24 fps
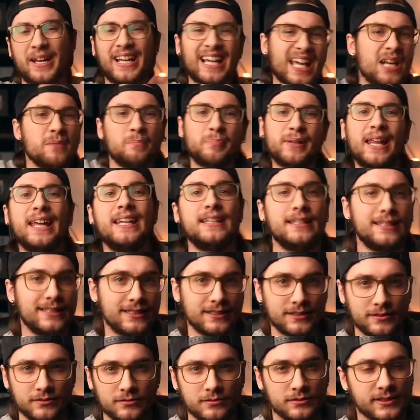I kind of blend
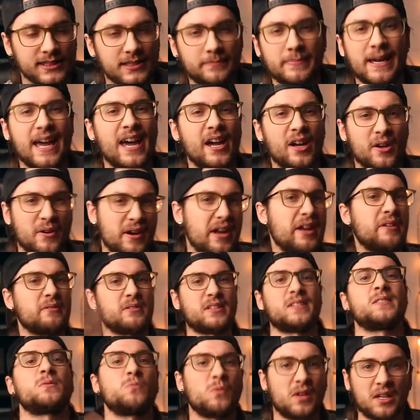in to the background
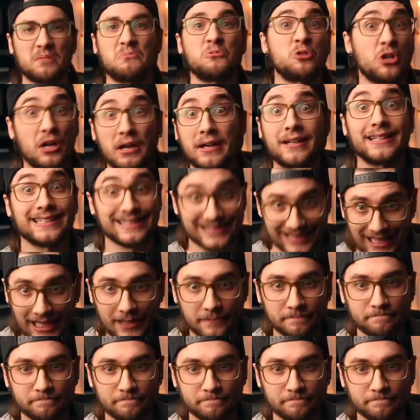is what I'm trying to say.